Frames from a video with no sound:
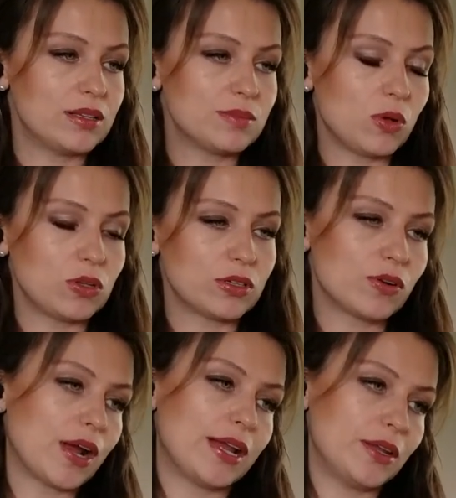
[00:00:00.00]
smaller
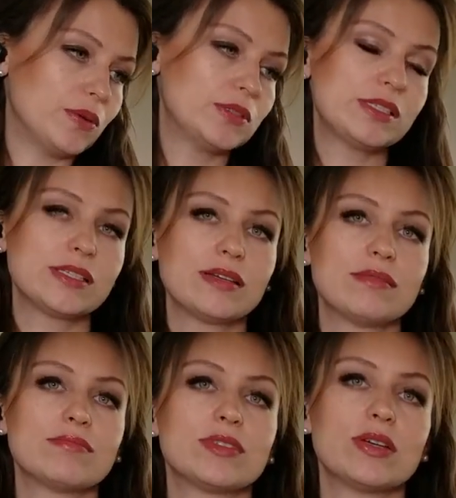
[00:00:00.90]
granules.
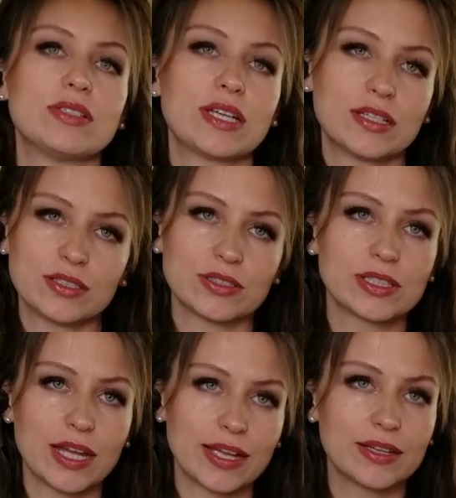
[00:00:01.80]
So it's going to look
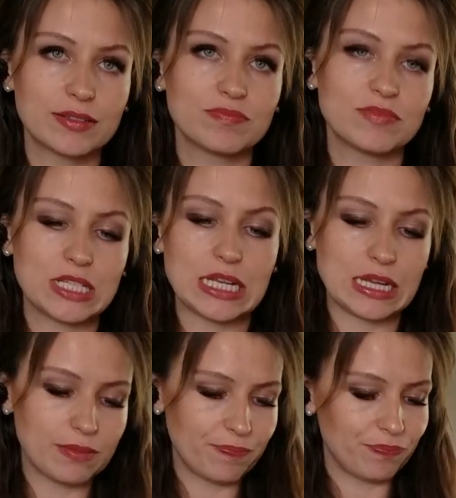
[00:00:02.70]
like tea.
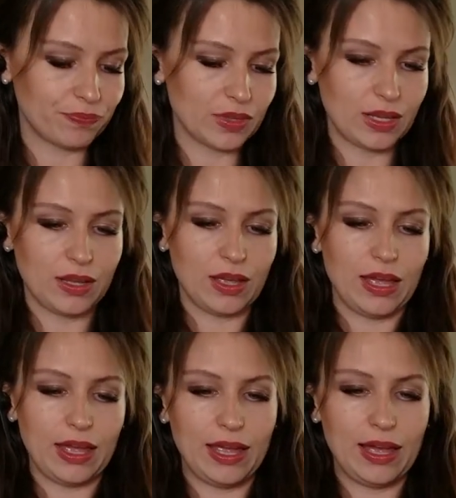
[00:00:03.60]

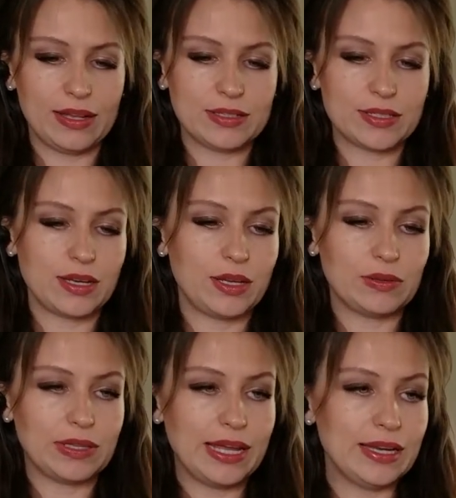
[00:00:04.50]
And you
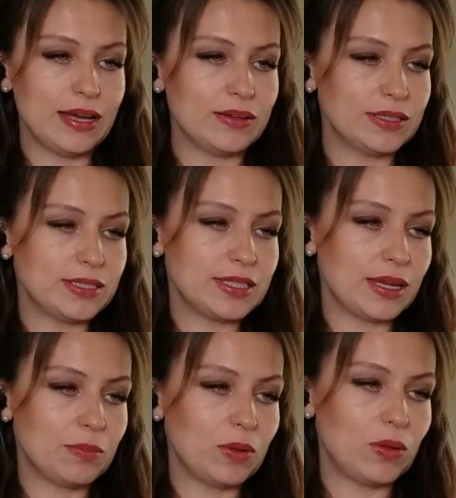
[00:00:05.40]
lay it out on the
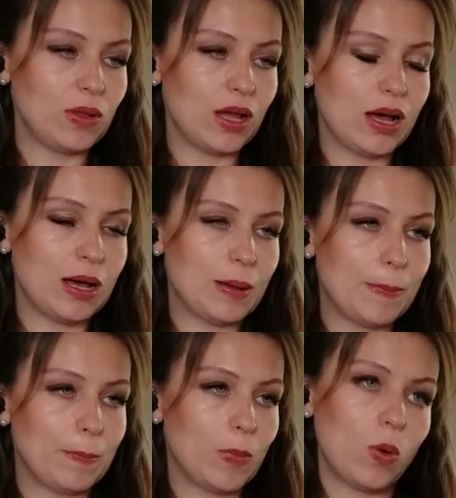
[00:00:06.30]
table
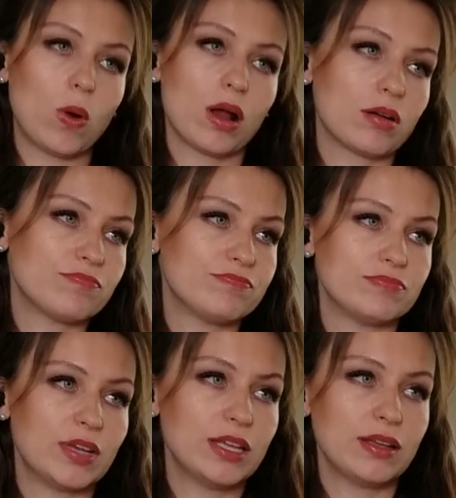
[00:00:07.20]
or
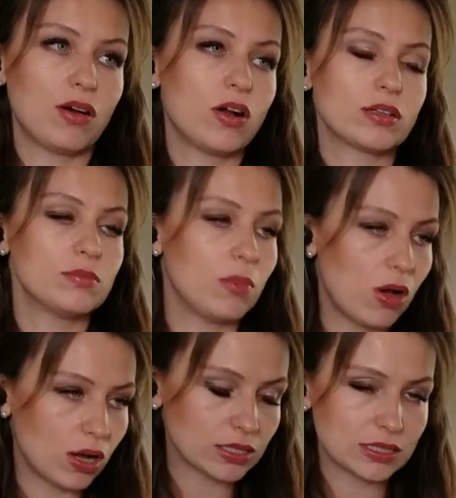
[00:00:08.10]
in the carton
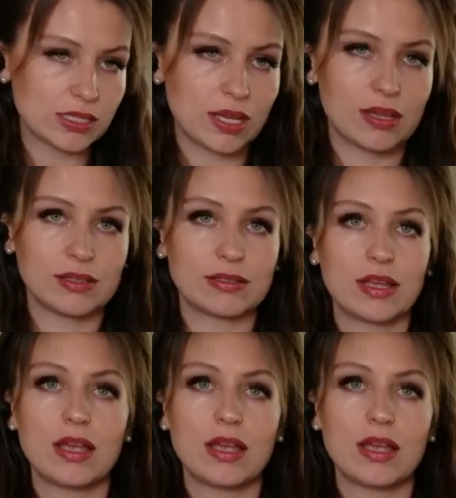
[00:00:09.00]
box and